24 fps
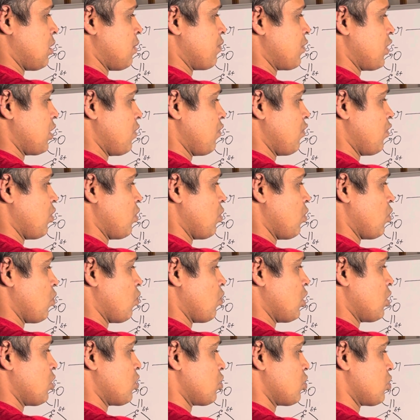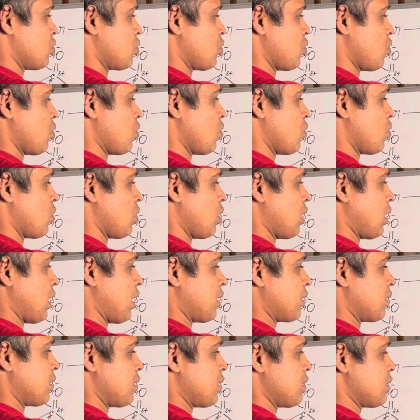if you want to show like
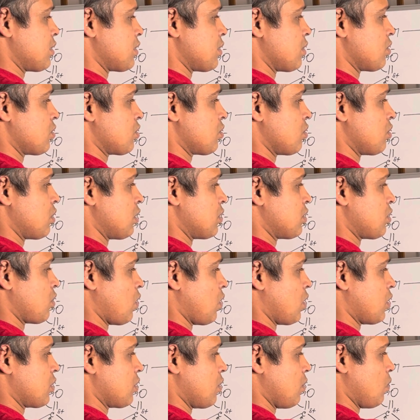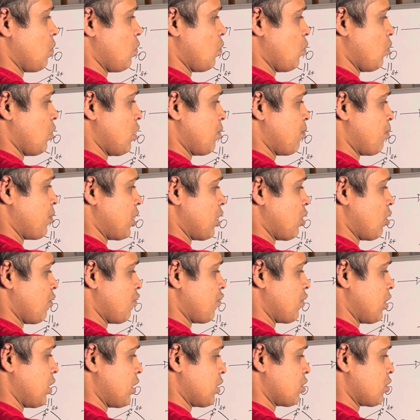this, so this one pair of
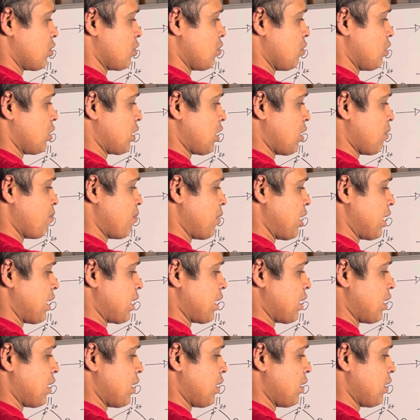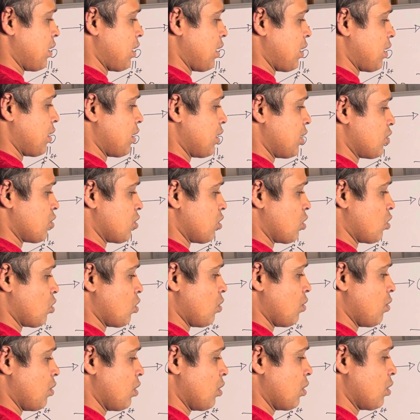electron will come back here and it
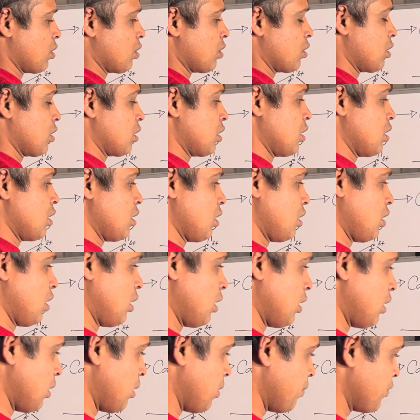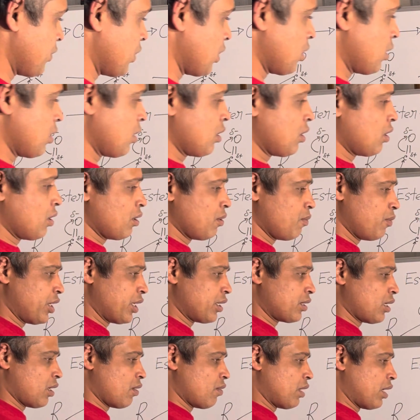will break
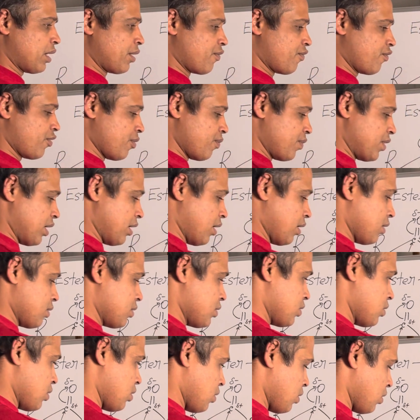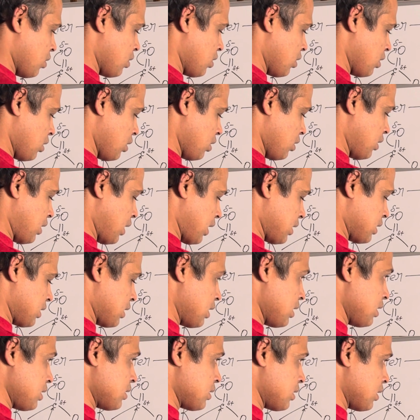down like from there. So in that
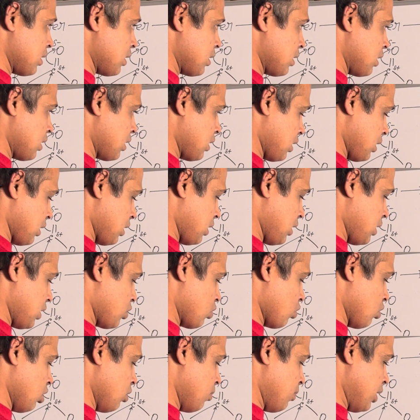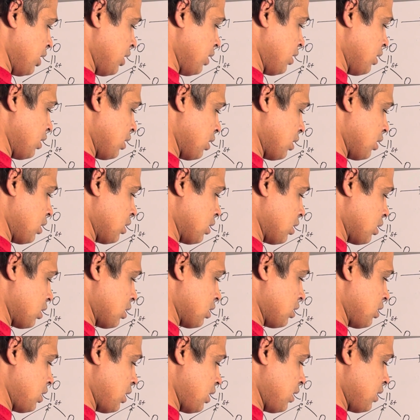case it will be
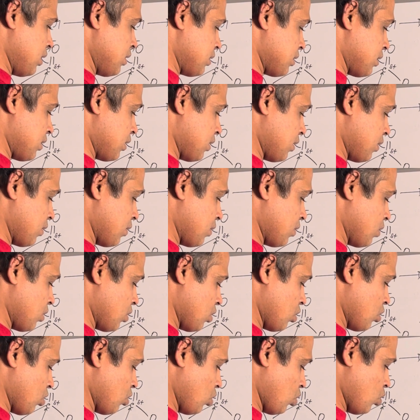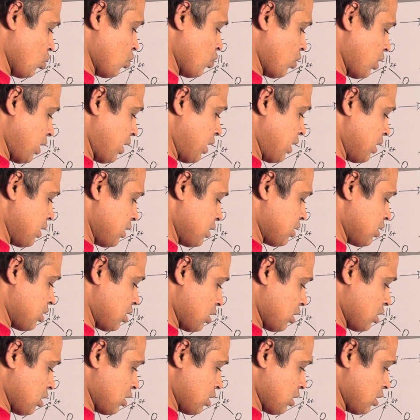this OH
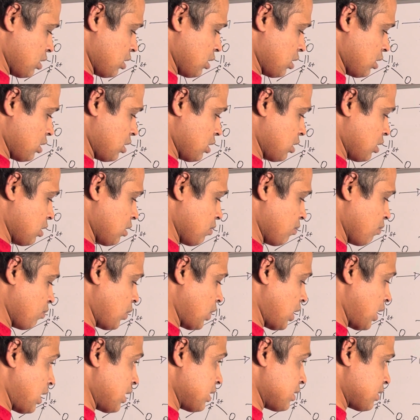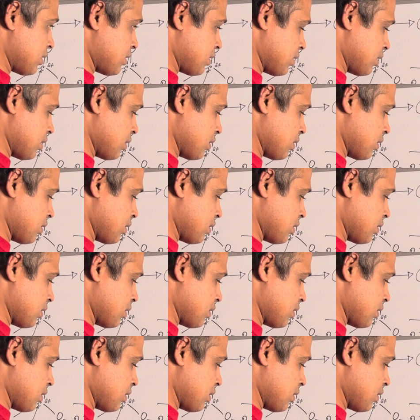plus